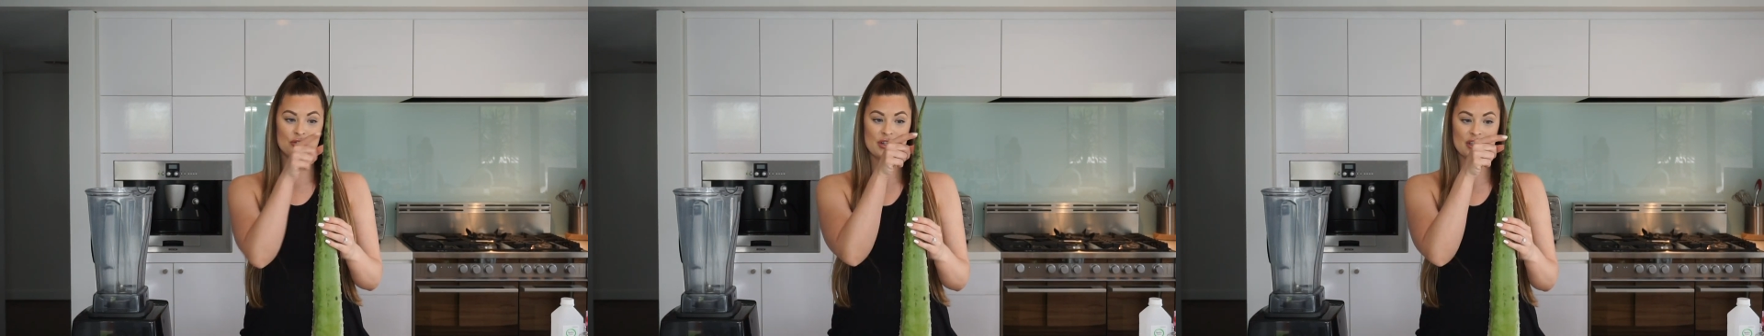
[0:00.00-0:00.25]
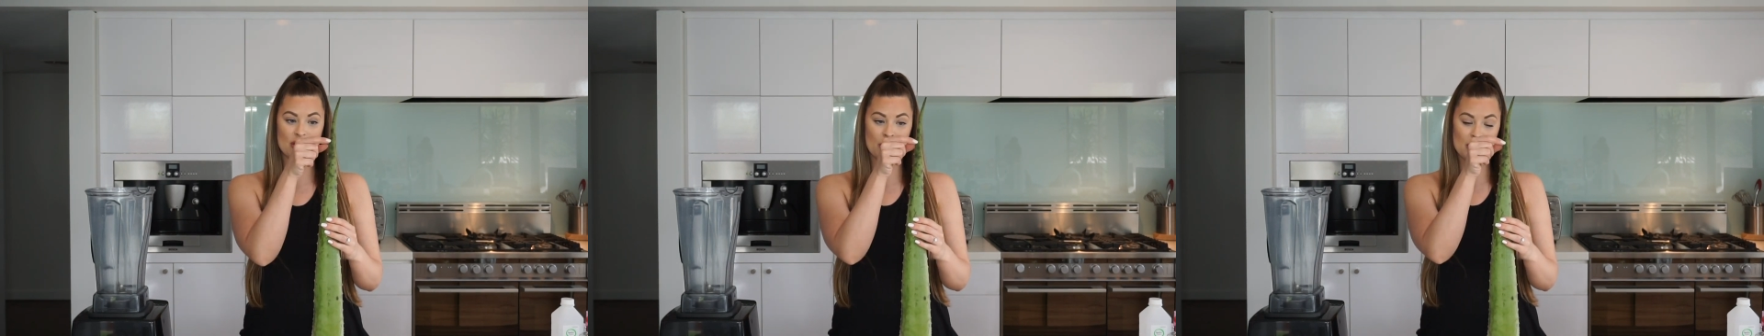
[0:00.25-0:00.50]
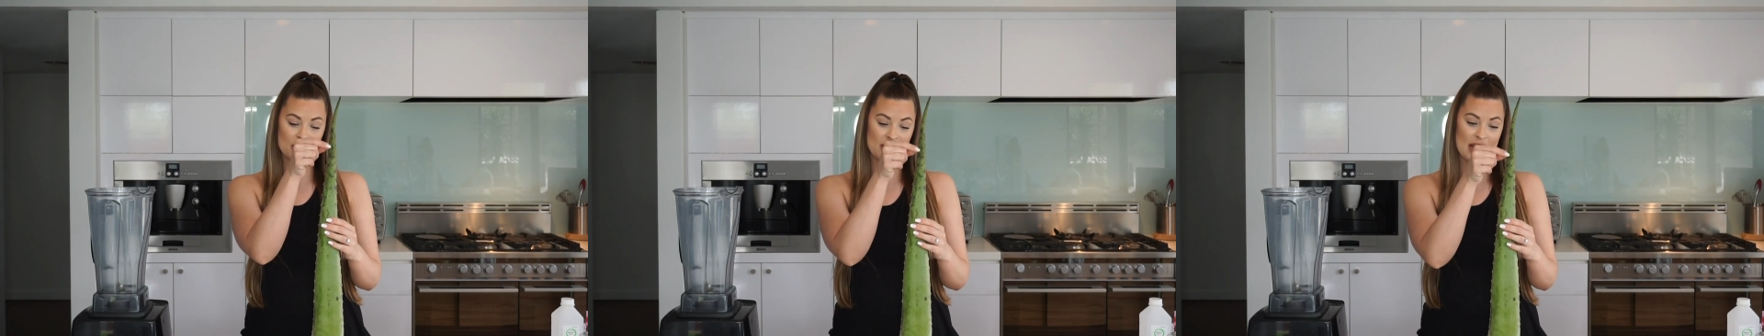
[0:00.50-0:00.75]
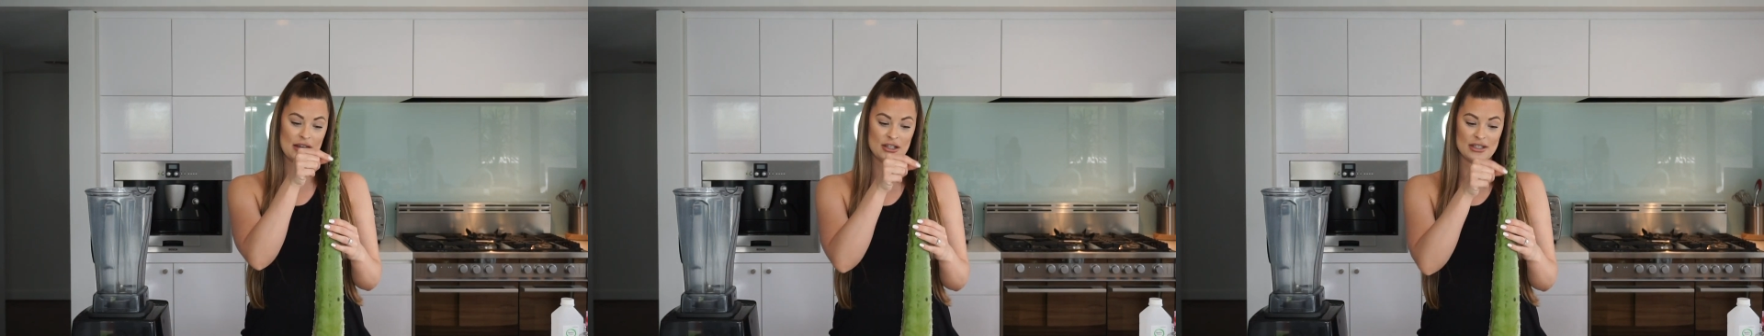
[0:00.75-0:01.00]
is go along
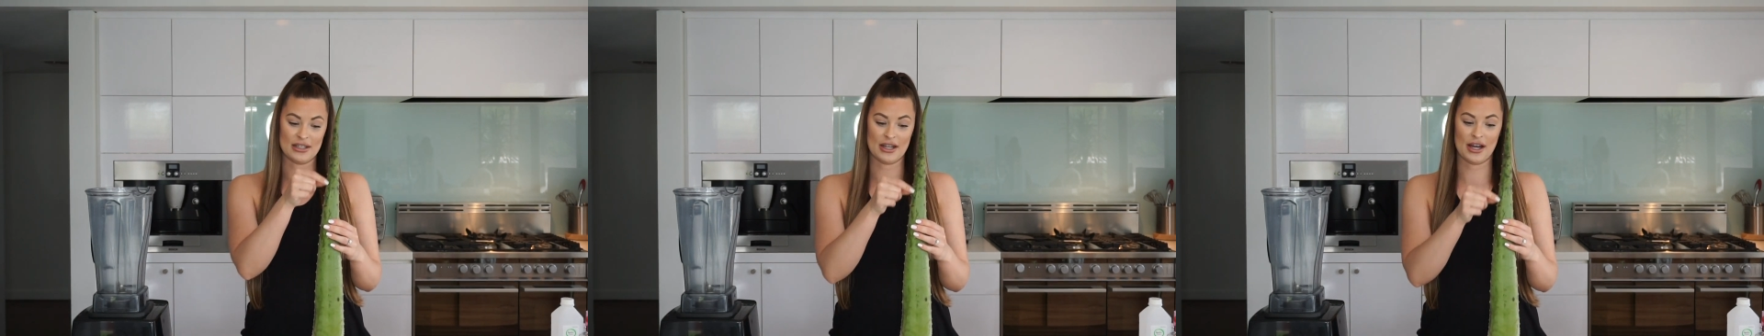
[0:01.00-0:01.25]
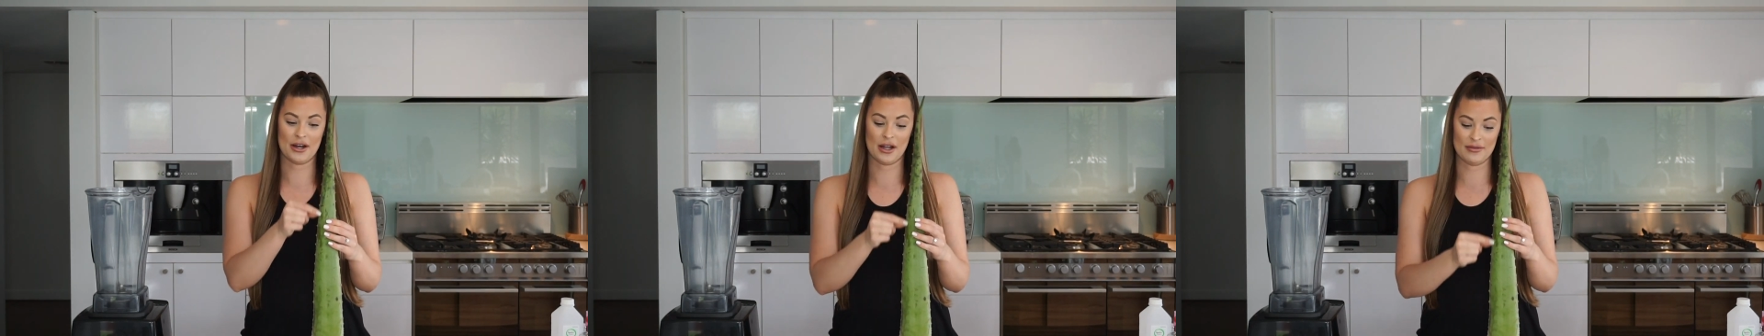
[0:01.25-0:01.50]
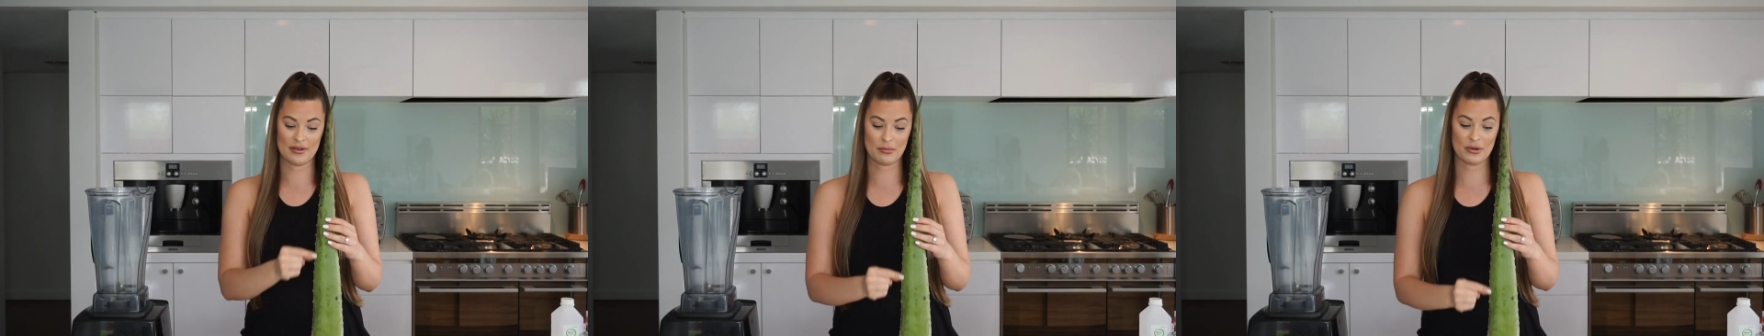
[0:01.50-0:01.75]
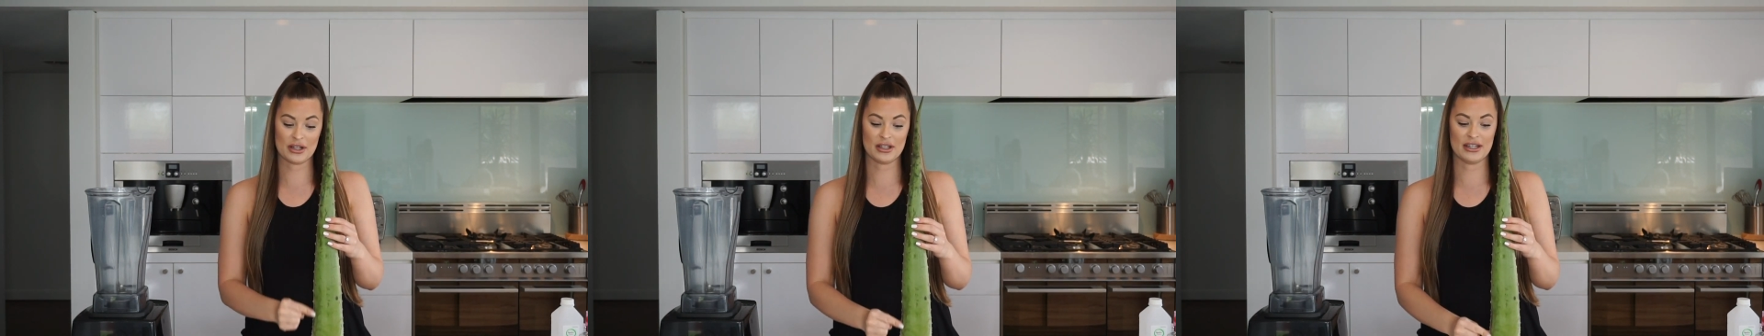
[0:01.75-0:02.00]
the edges and cut all the
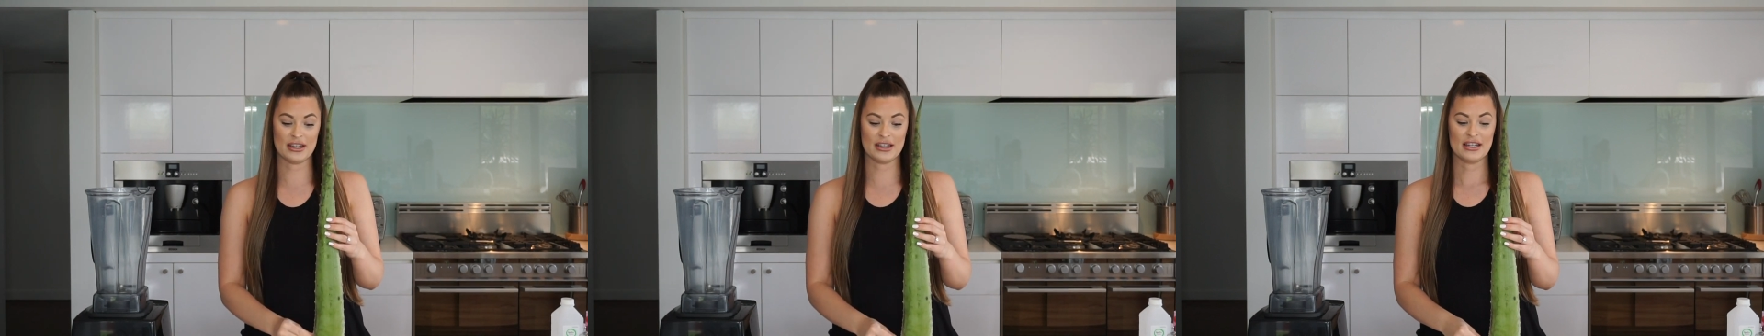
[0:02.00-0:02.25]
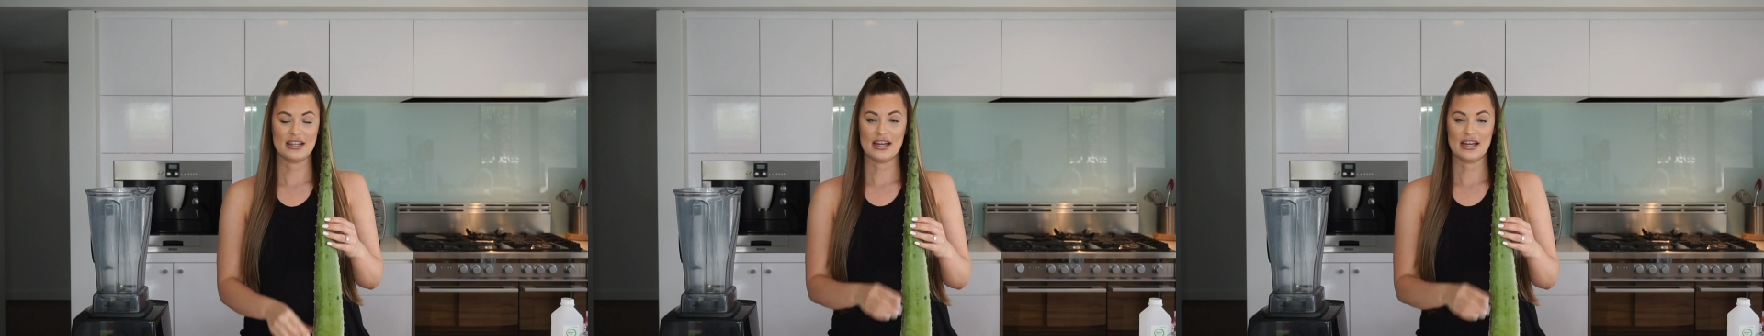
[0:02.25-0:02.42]
prickly